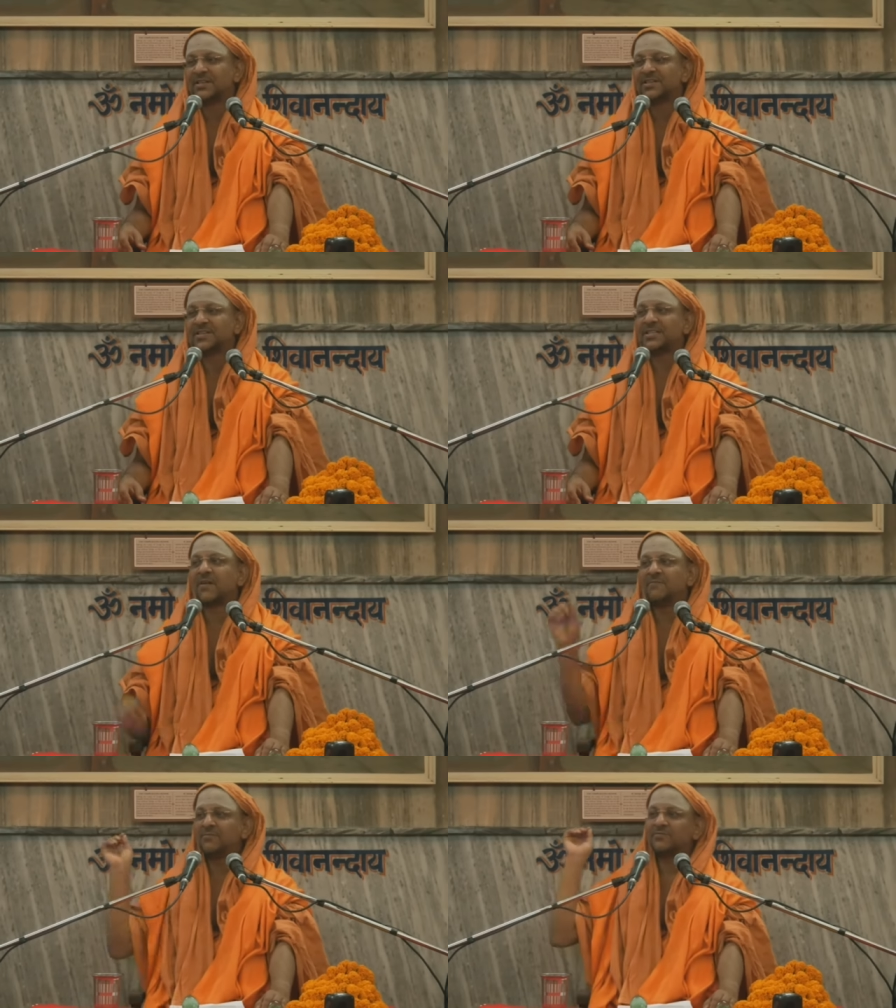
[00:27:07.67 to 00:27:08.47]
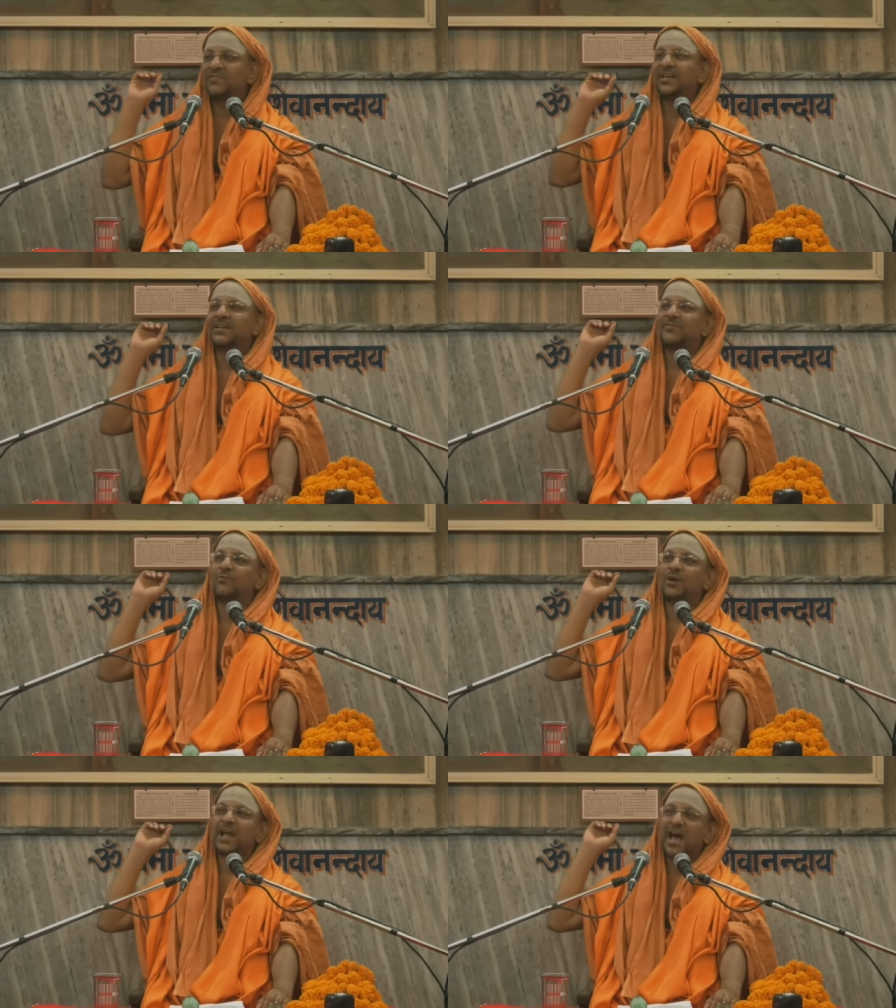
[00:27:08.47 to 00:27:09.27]
Somewhere
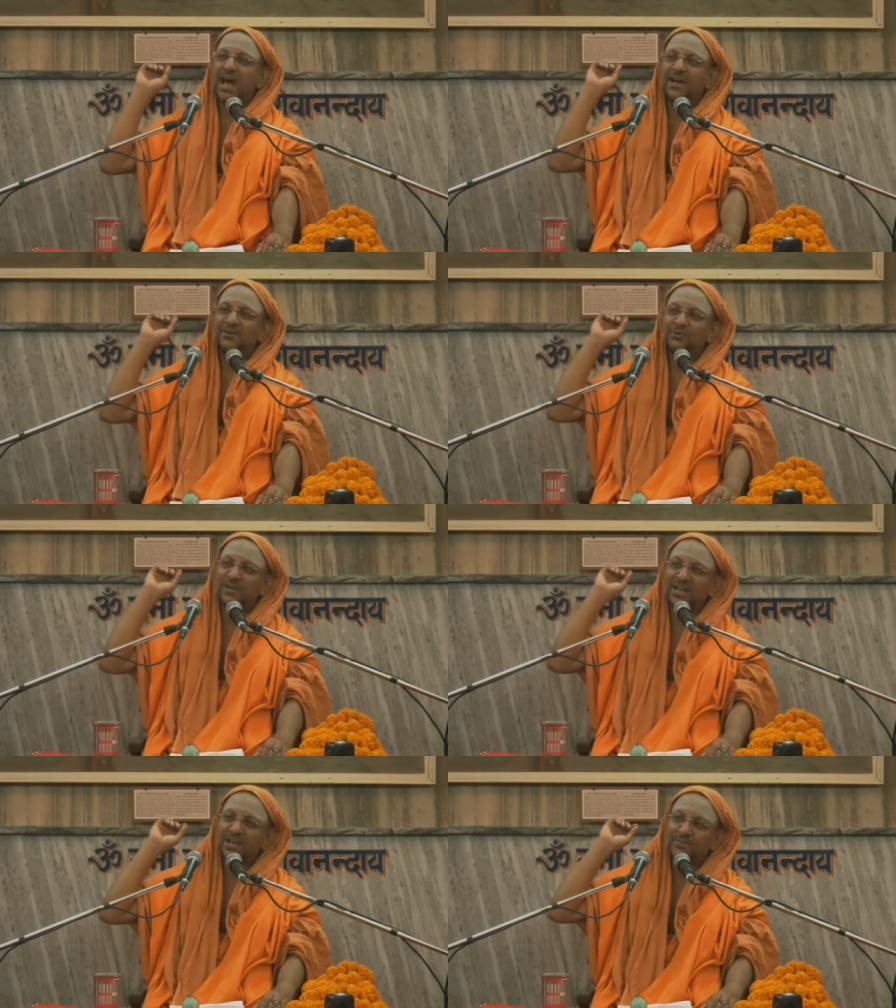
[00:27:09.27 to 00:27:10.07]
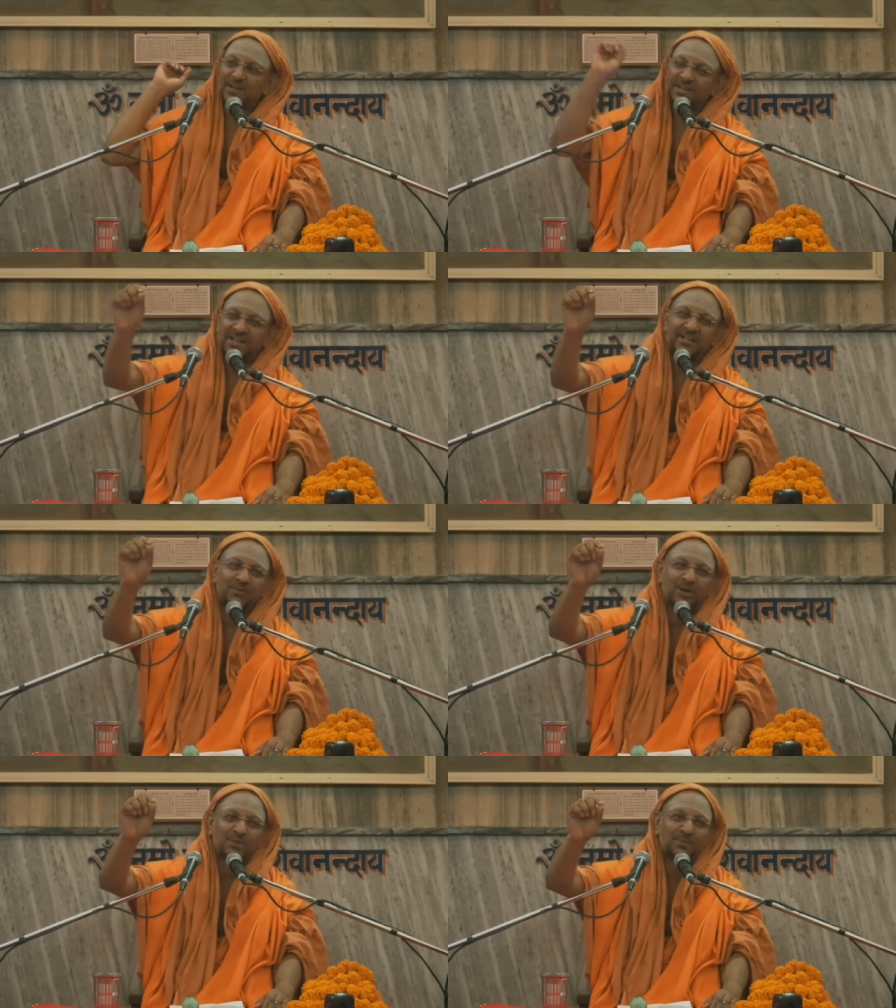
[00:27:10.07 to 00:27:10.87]
one arrow came and hit
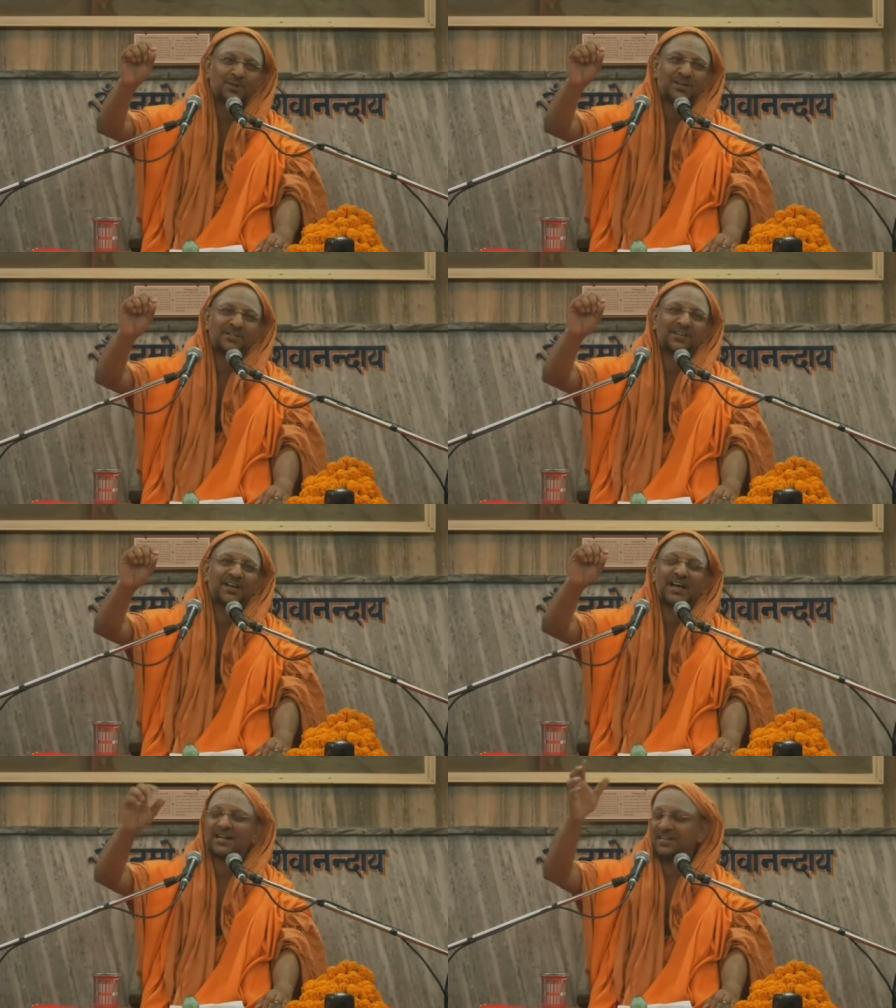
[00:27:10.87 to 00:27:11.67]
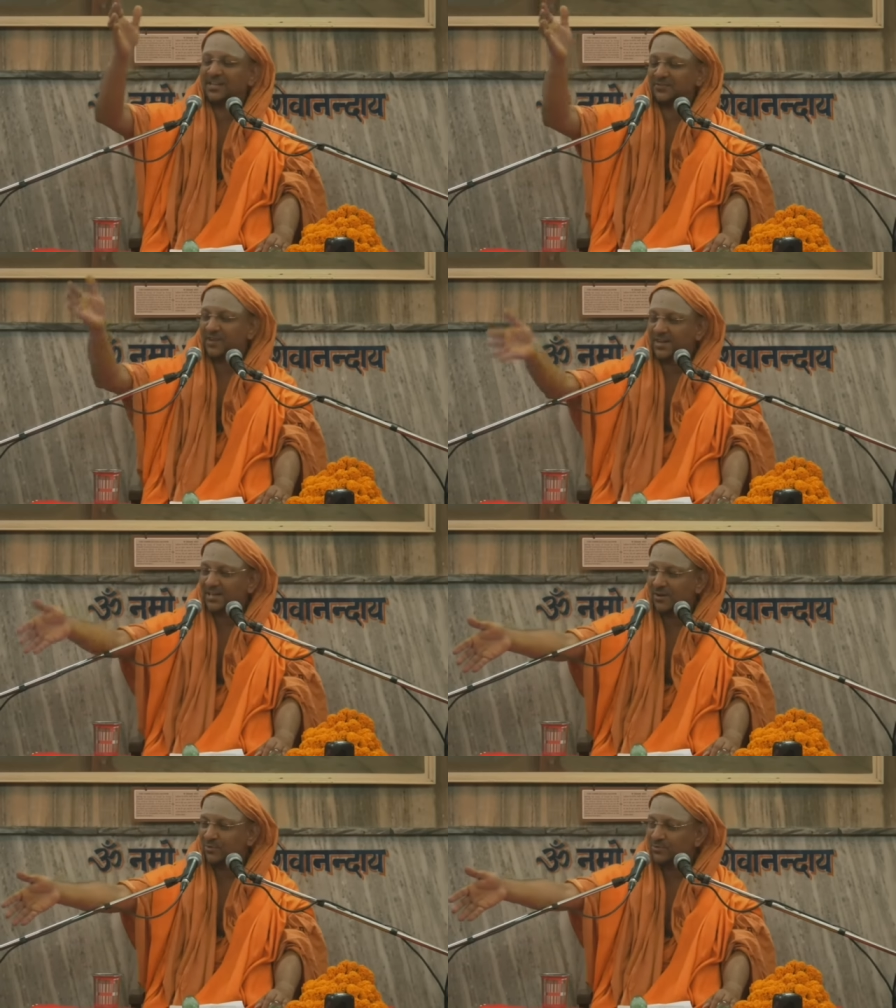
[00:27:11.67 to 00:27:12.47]
one bird and it fell
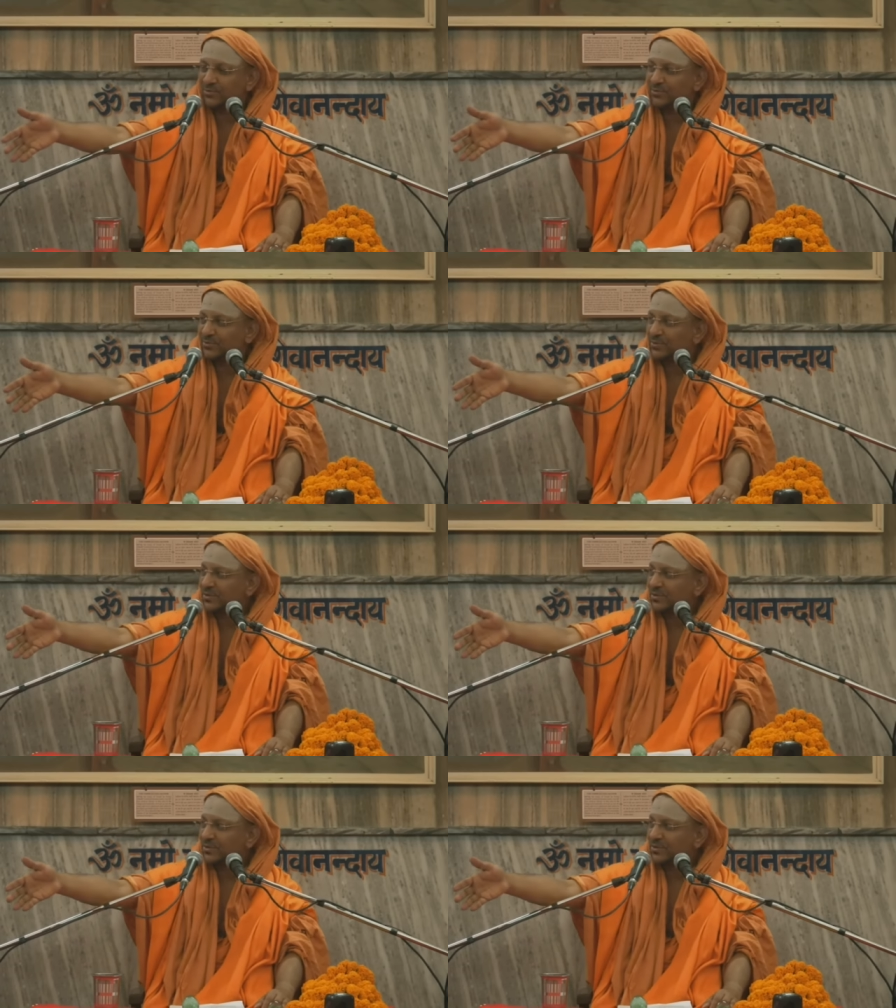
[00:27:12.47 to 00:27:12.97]
down.